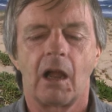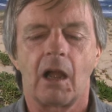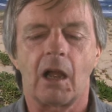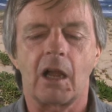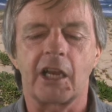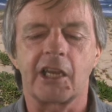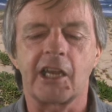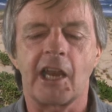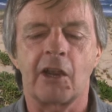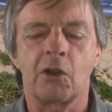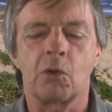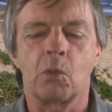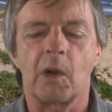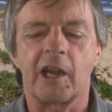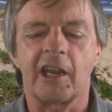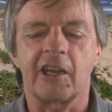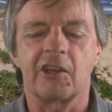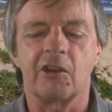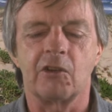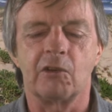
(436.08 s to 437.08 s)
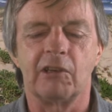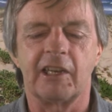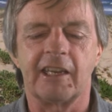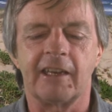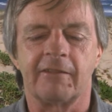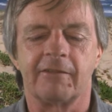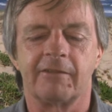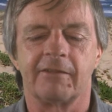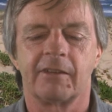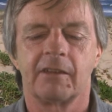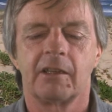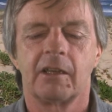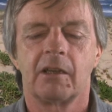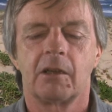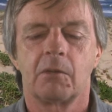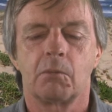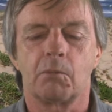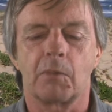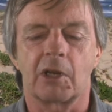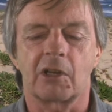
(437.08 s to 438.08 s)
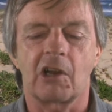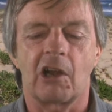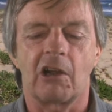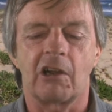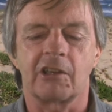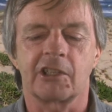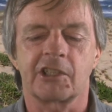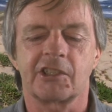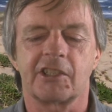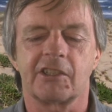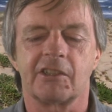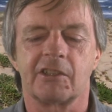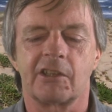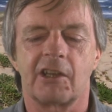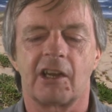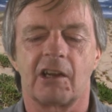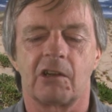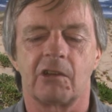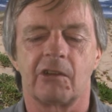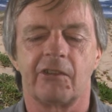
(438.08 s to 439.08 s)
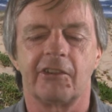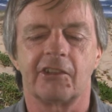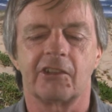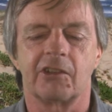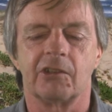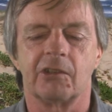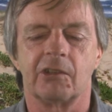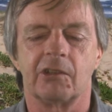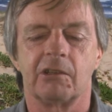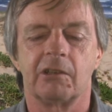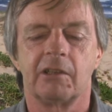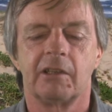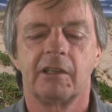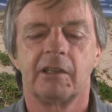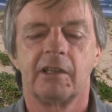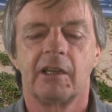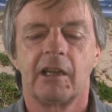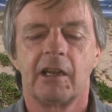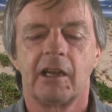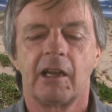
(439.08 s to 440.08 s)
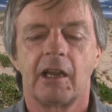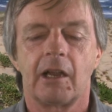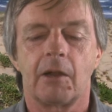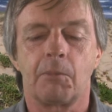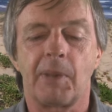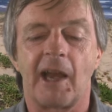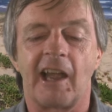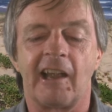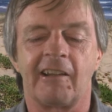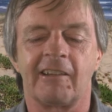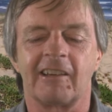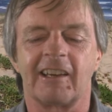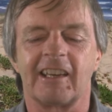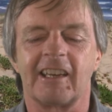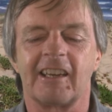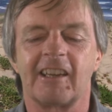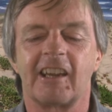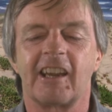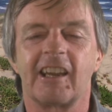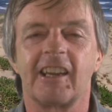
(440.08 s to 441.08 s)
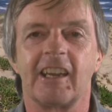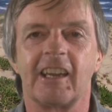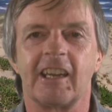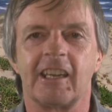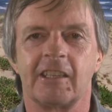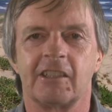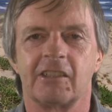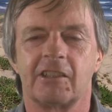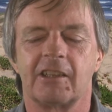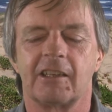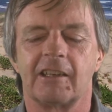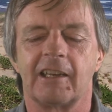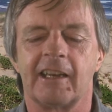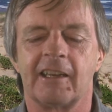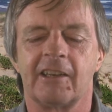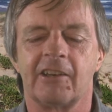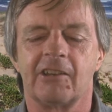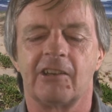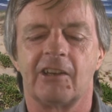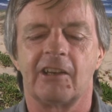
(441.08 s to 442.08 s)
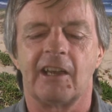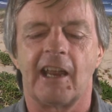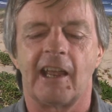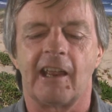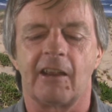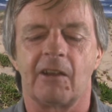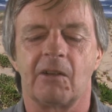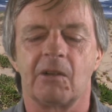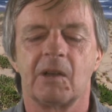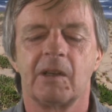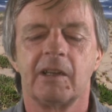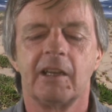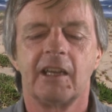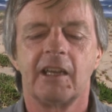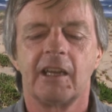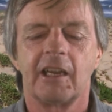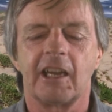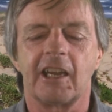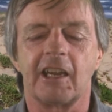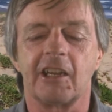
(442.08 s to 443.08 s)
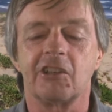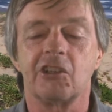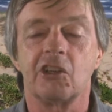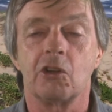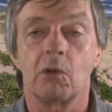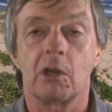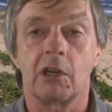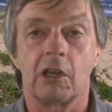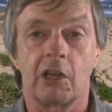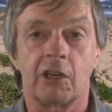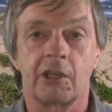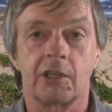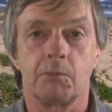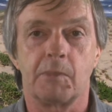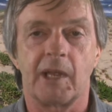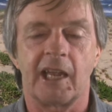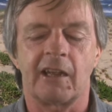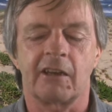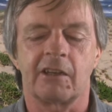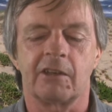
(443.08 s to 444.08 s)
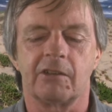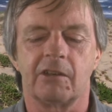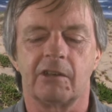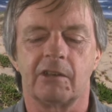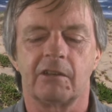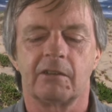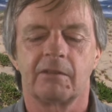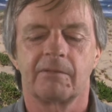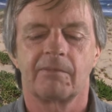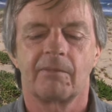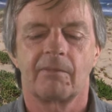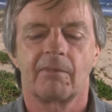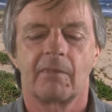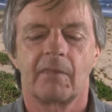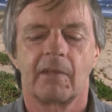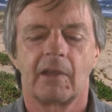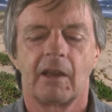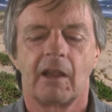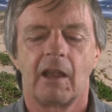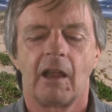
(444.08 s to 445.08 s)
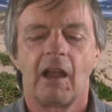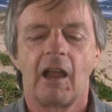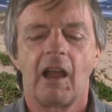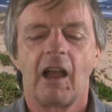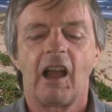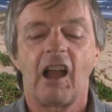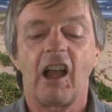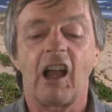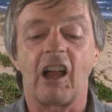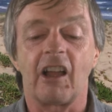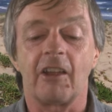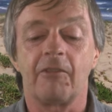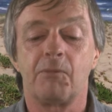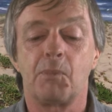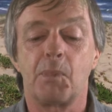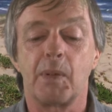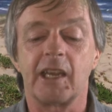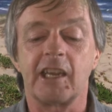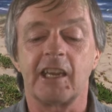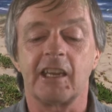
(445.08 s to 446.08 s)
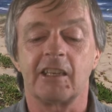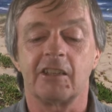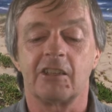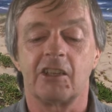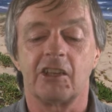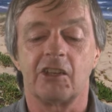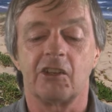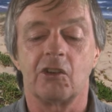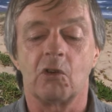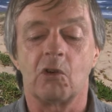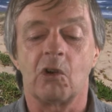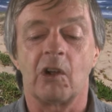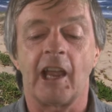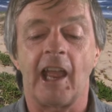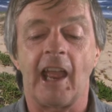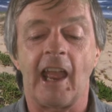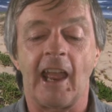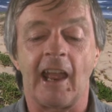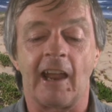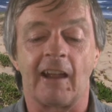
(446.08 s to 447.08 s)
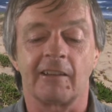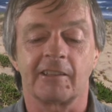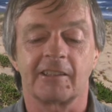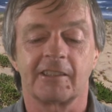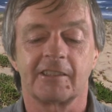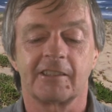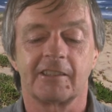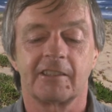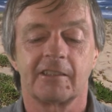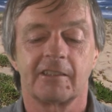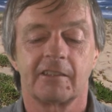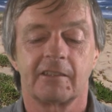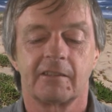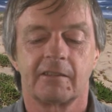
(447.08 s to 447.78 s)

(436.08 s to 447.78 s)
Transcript: 'I know where you live,' McCorriston told the girl, apparently keen to let her know he knew a lot about her. 'I've been to your house.'